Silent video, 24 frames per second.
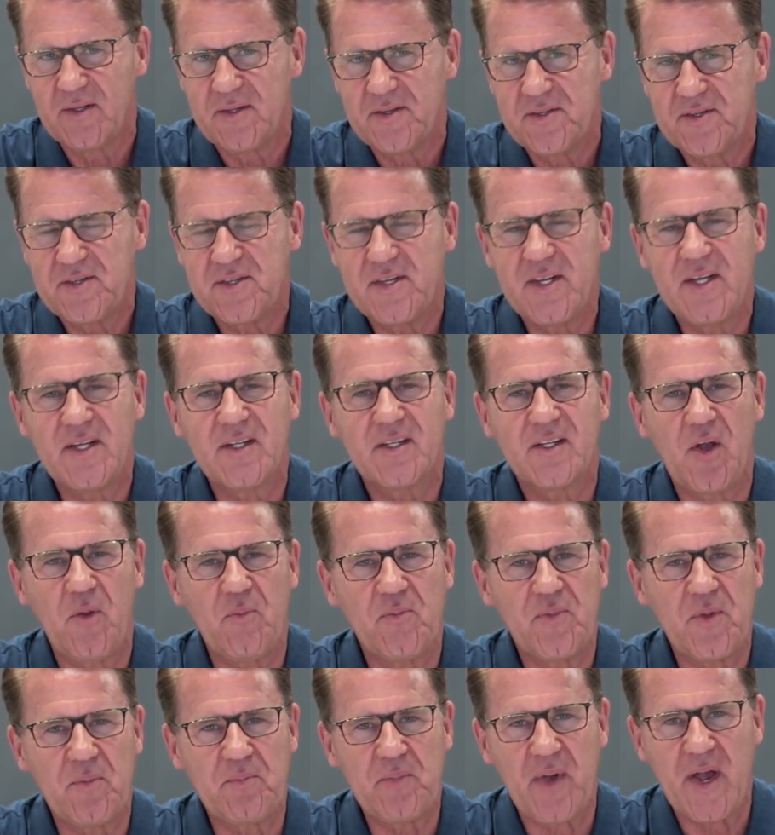See it
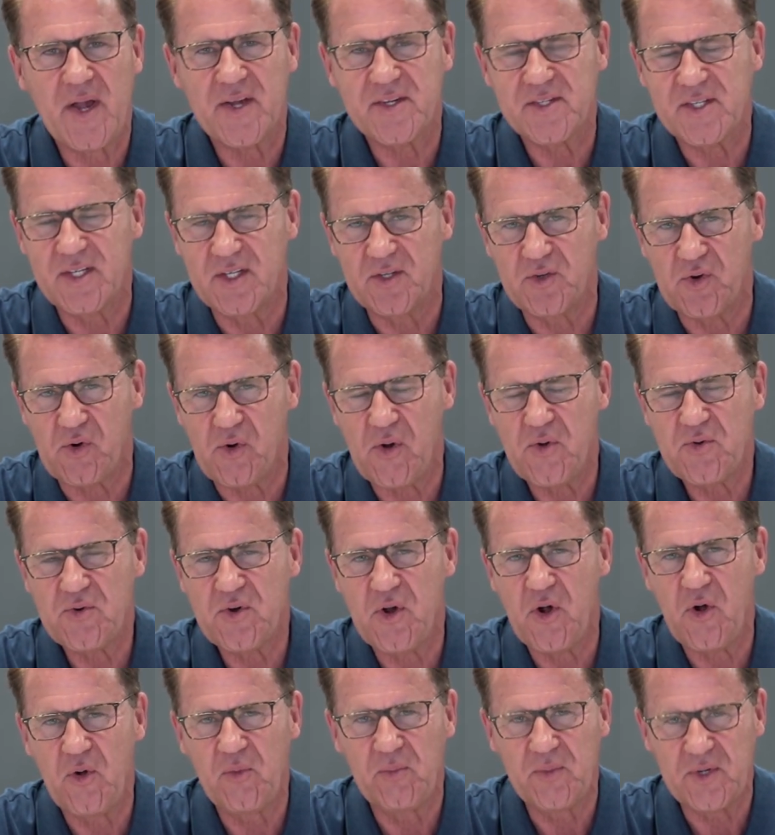come to pass in your own
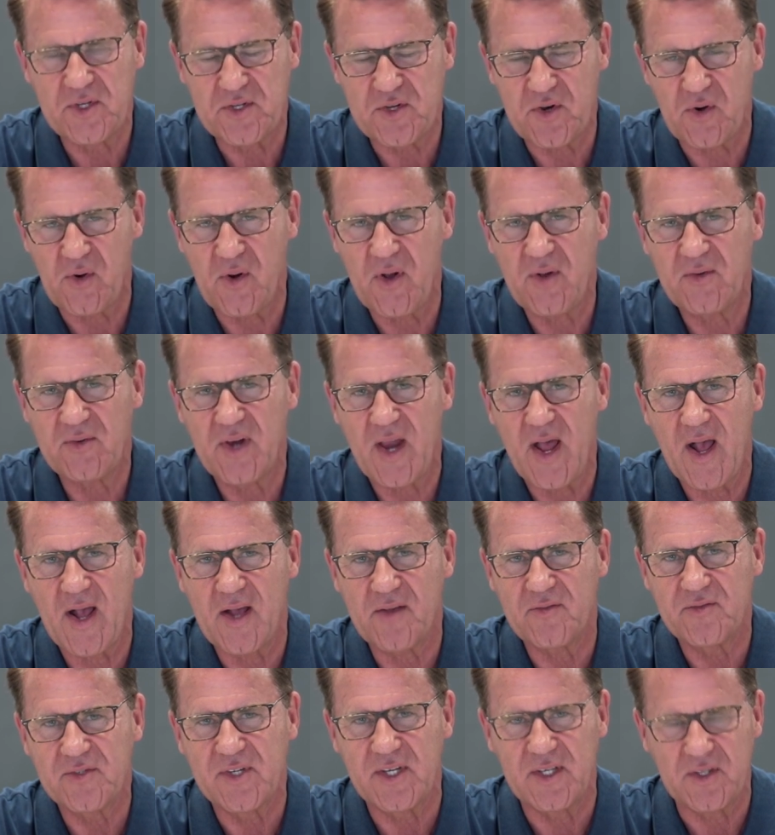home, in your own
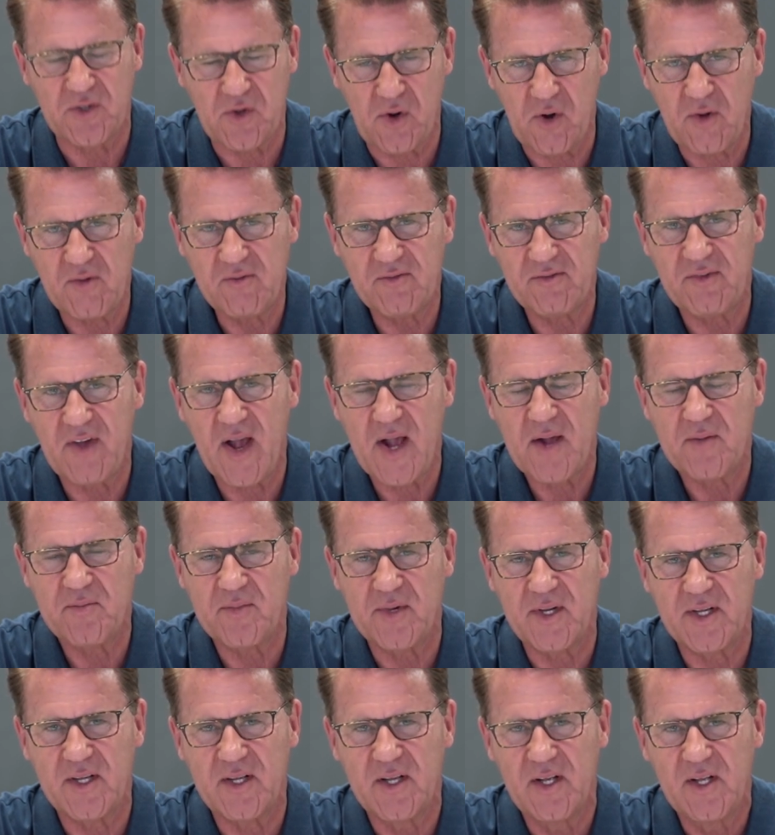lives, in your own
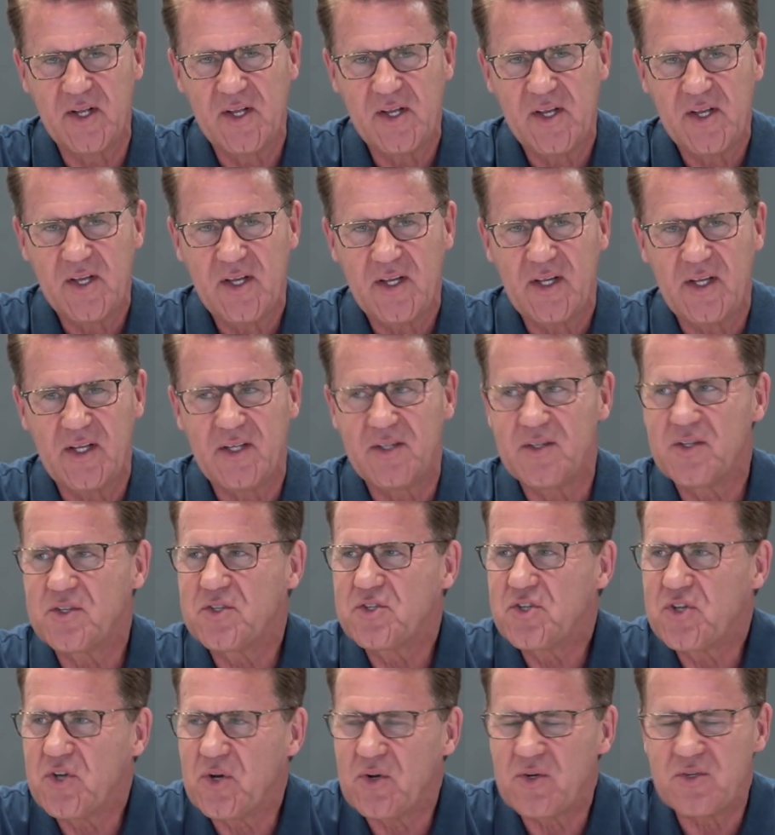family, in the
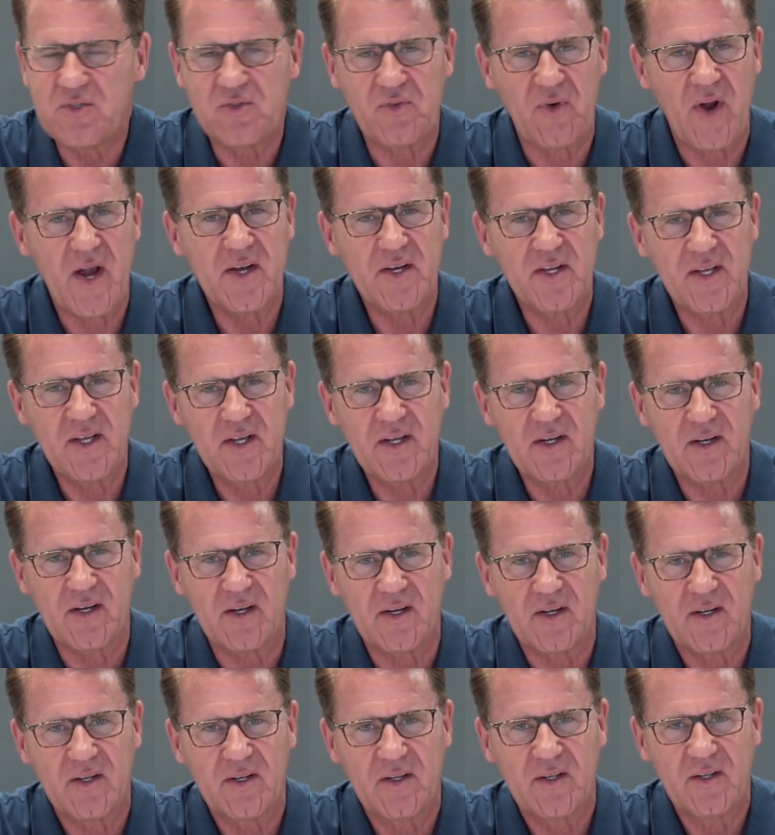church right here,
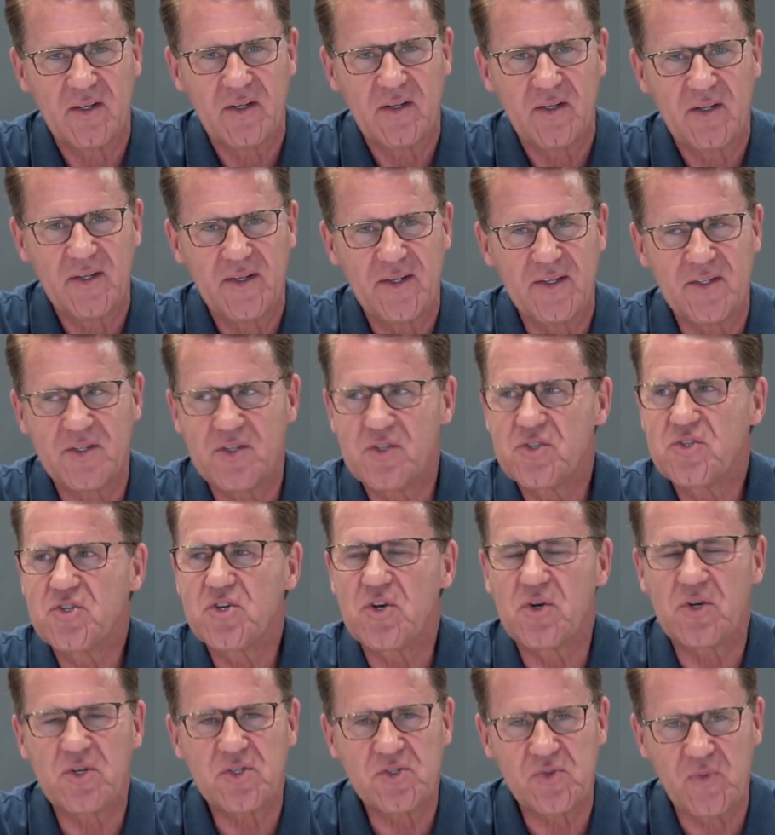in the
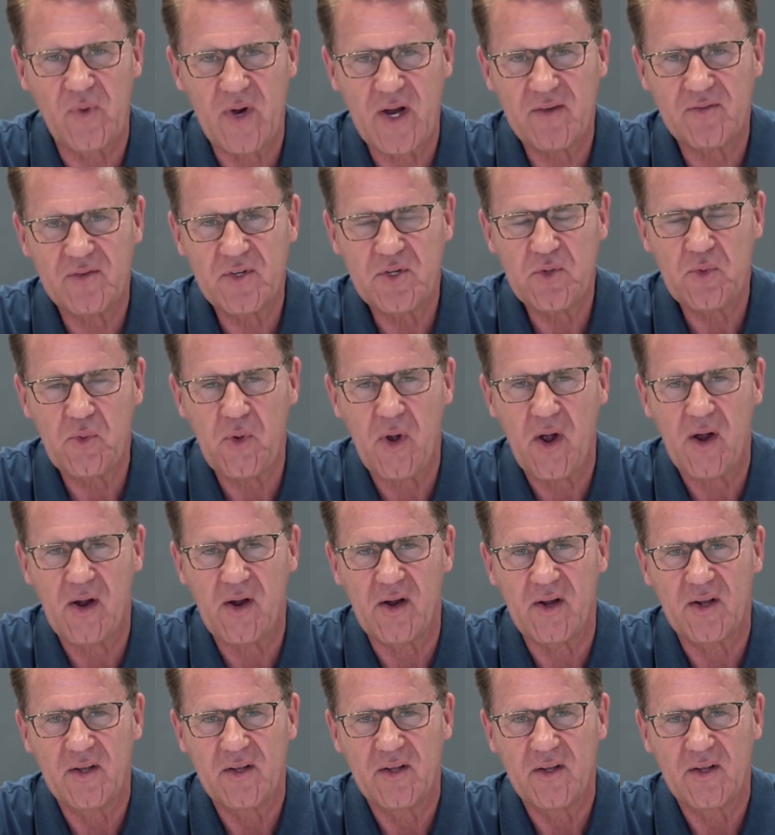church wherever you are.